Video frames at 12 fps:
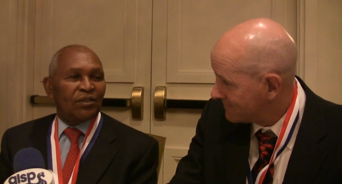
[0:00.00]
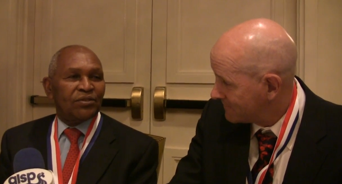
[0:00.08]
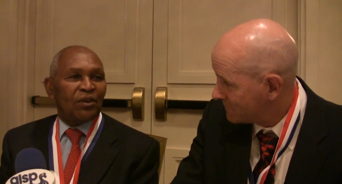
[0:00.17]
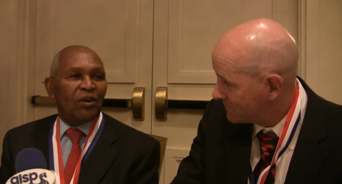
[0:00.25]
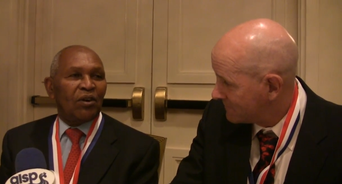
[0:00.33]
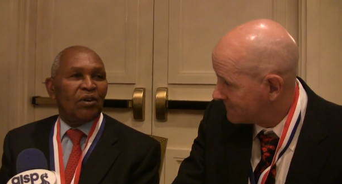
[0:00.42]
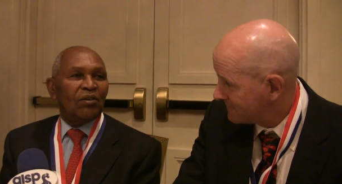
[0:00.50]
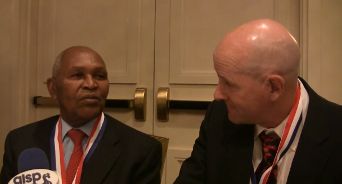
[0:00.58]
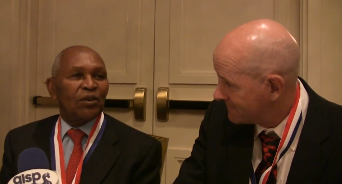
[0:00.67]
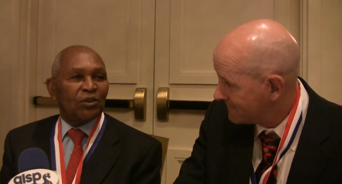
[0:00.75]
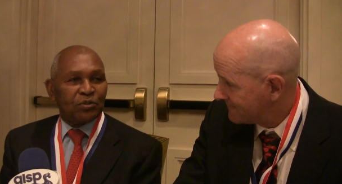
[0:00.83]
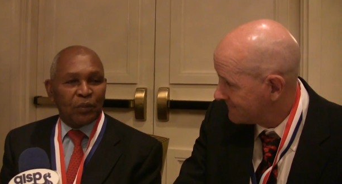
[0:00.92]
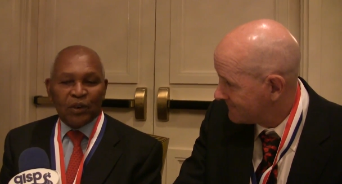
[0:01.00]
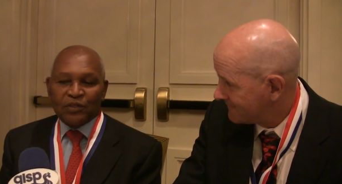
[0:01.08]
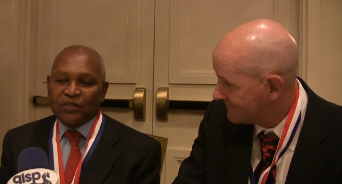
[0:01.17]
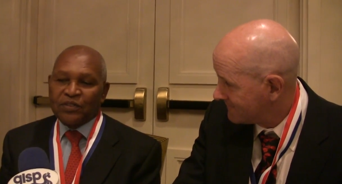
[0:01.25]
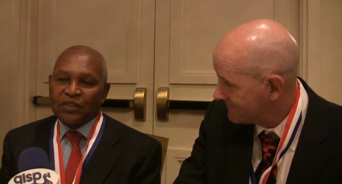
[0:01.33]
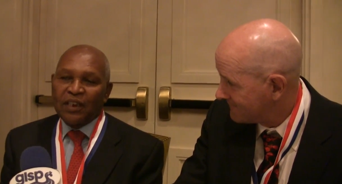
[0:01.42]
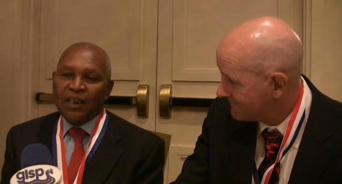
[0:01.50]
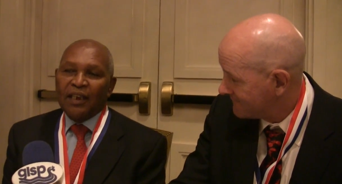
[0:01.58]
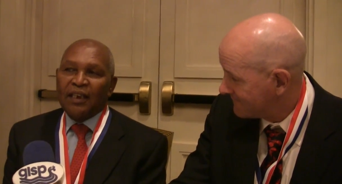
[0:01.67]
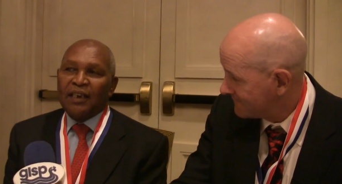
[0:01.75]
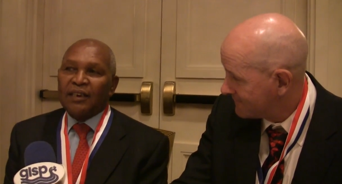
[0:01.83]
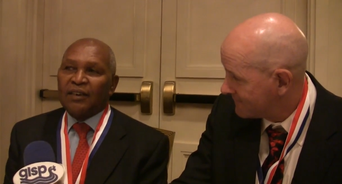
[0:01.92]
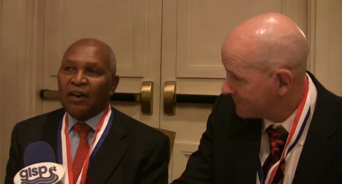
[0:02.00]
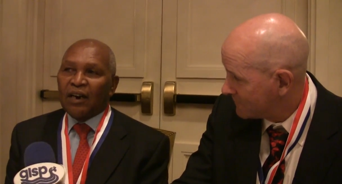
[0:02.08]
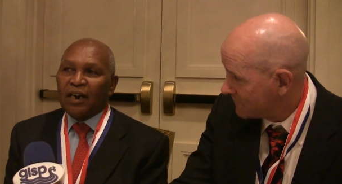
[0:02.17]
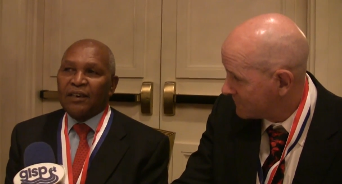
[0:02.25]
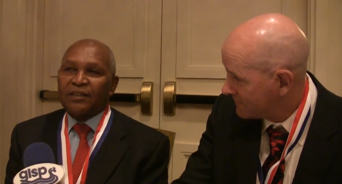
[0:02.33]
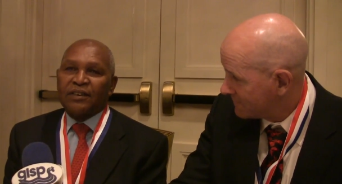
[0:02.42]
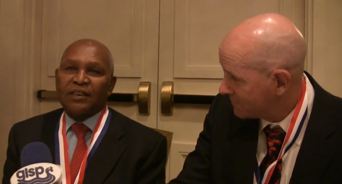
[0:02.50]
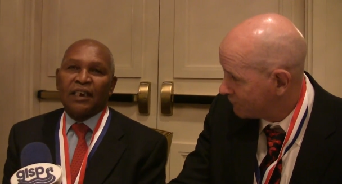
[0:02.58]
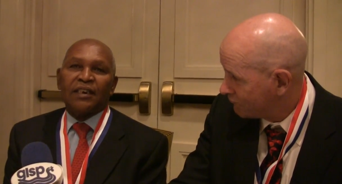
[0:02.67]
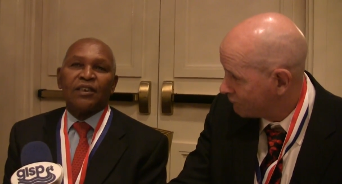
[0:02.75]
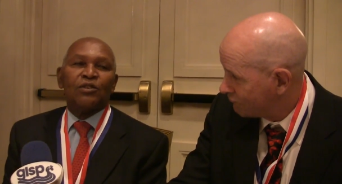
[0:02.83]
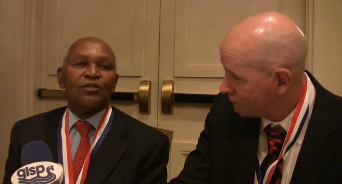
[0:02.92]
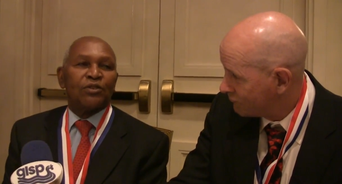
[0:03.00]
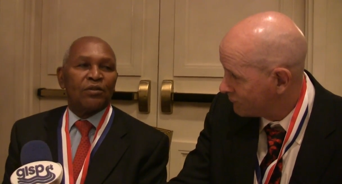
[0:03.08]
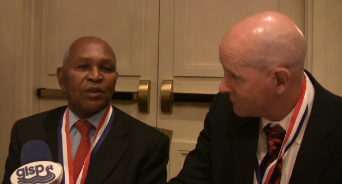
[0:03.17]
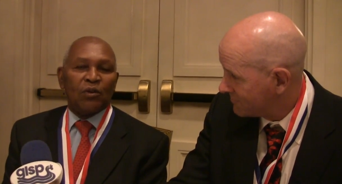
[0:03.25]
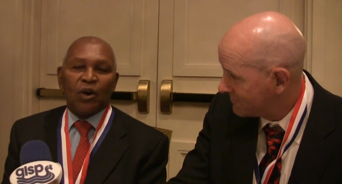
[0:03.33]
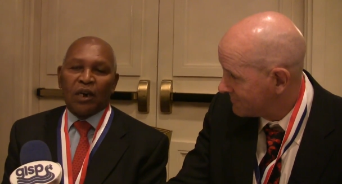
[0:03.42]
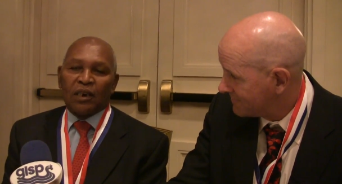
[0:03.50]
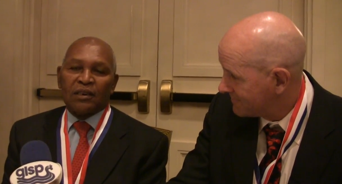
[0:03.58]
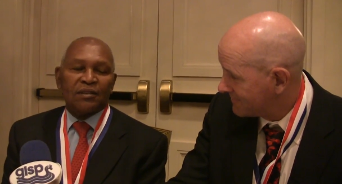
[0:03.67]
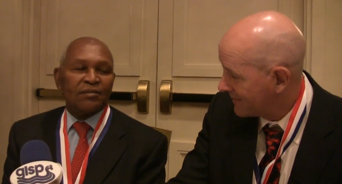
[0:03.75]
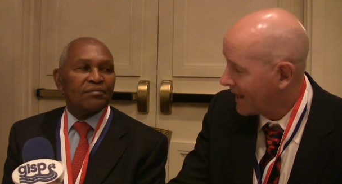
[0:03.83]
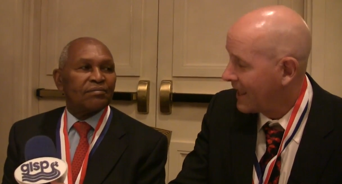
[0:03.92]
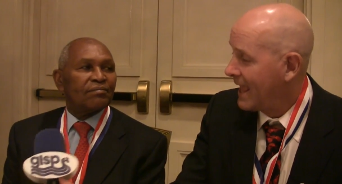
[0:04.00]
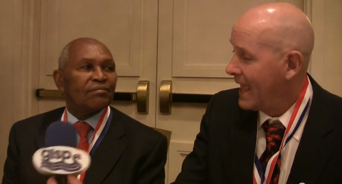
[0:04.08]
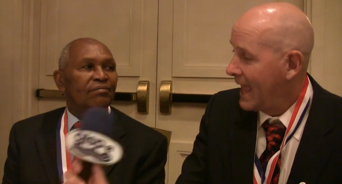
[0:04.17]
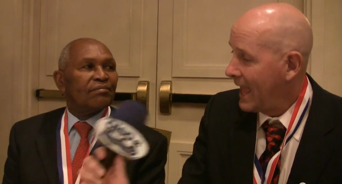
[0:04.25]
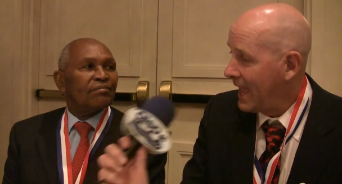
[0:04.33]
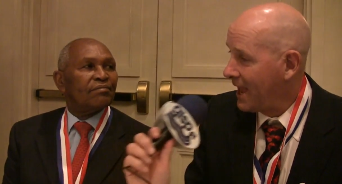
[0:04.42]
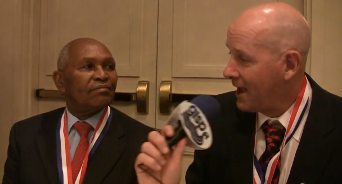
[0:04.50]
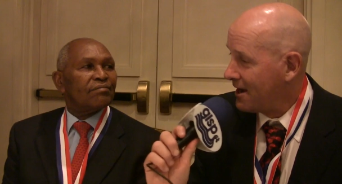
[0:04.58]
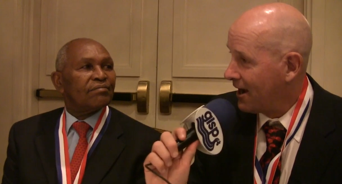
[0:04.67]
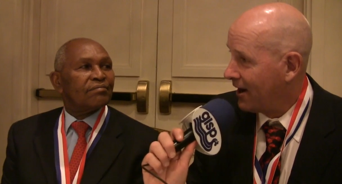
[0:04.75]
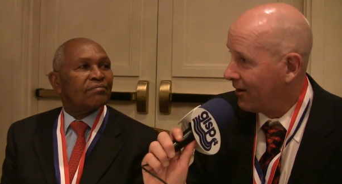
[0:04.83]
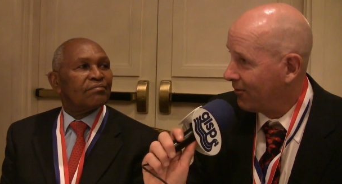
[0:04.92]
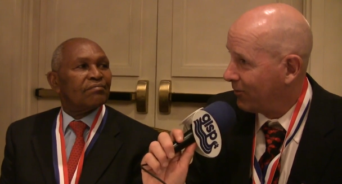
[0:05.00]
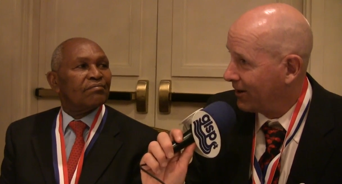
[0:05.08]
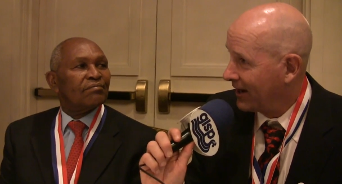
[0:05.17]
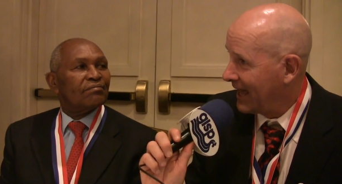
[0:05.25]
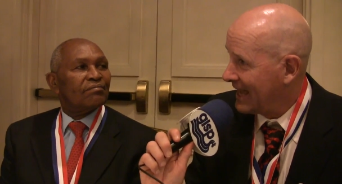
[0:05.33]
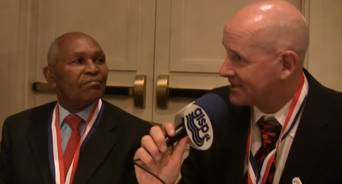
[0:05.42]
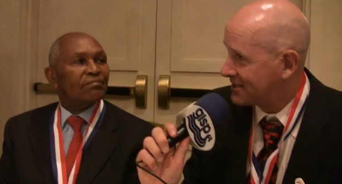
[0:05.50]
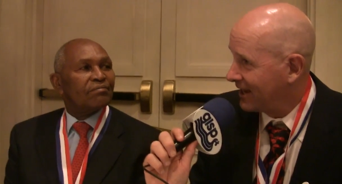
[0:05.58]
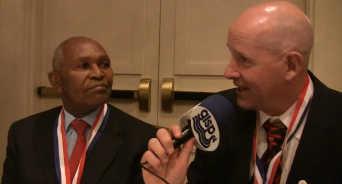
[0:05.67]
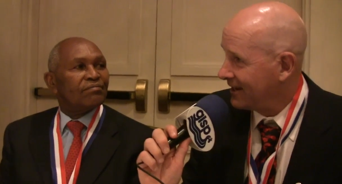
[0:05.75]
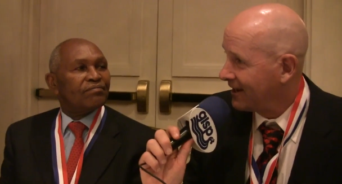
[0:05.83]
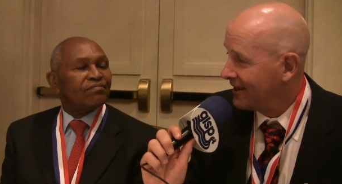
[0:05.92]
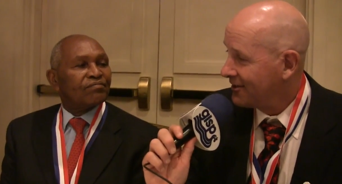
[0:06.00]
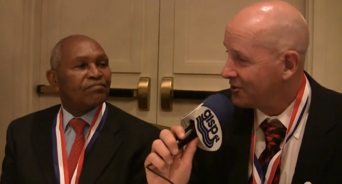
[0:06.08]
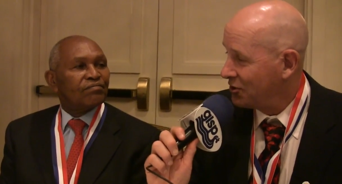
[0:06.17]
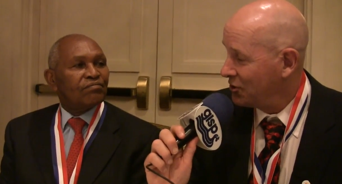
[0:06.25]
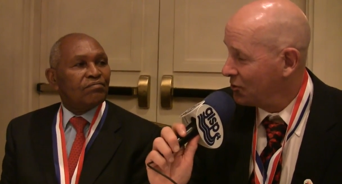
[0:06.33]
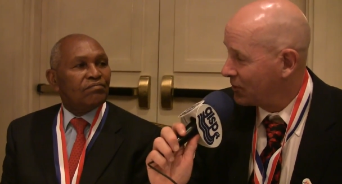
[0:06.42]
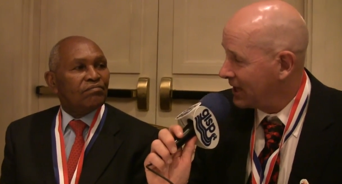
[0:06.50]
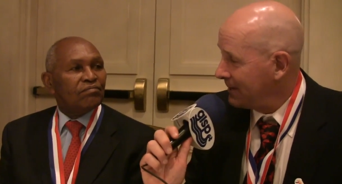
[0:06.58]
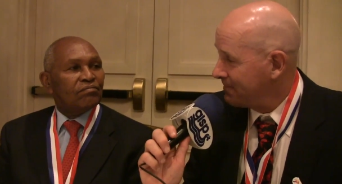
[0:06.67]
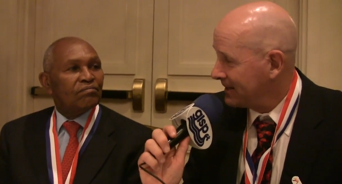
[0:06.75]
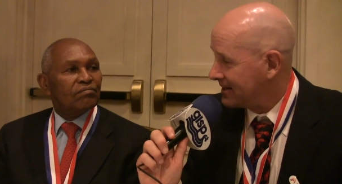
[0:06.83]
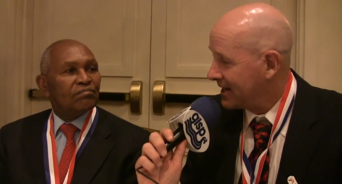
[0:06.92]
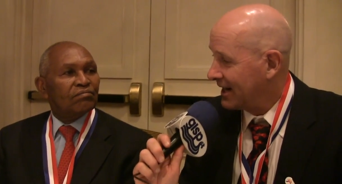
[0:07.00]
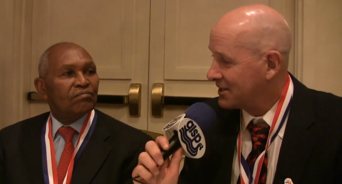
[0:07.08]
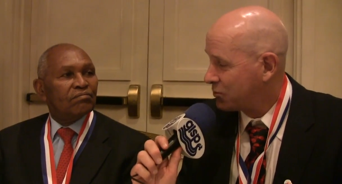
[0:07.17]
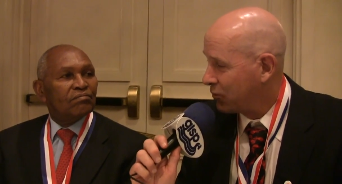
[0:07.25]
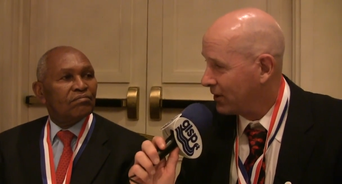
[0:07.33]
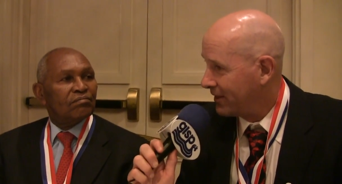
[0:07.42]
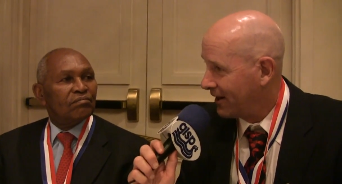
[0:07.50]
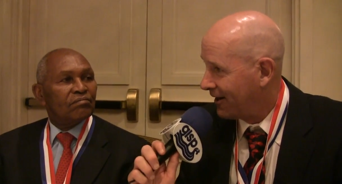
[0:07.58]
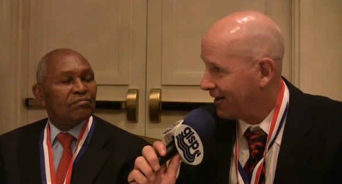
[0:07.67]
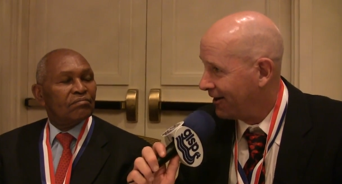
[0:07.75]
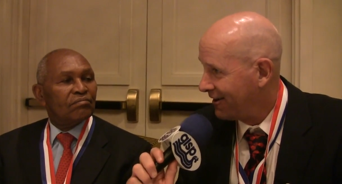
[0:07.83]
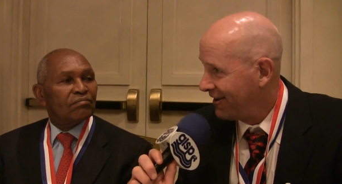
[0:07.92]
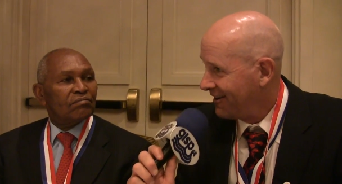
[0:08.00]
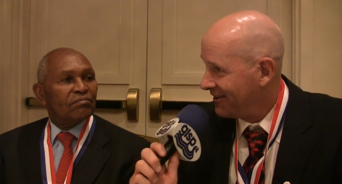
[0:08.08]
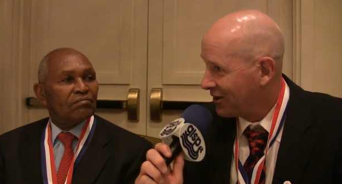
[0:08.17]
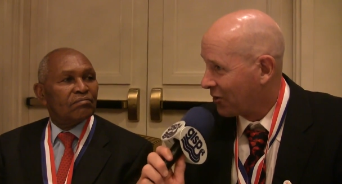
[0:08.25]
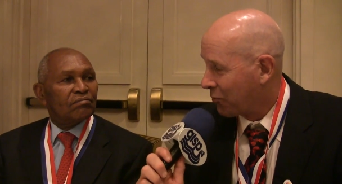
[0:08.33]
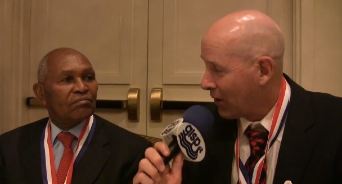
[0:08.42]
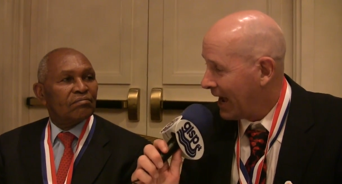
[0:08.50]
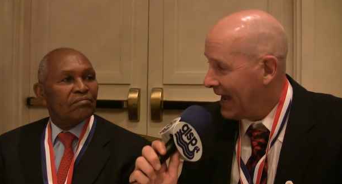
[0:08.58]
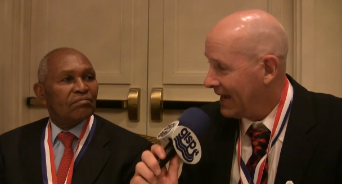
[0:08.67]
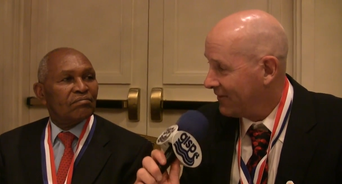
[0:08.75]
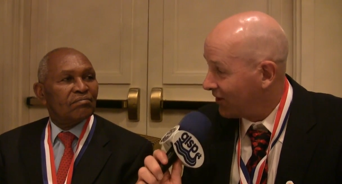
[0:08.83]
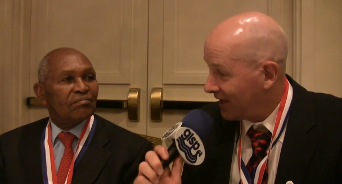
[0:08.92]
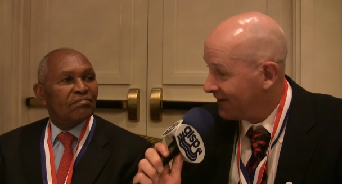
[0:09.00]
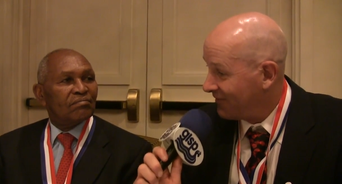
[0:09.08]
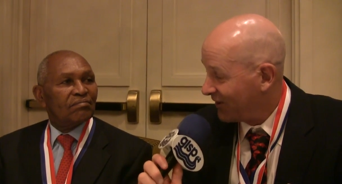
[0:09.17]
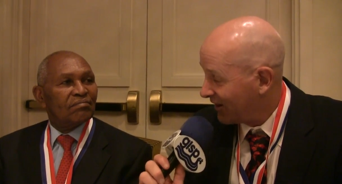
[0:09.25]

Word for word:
Speaker 1: also for sports in our country and the youth of the
Speaker 2: world. And uh, one last thing, do you keep in touch with uh, your rival and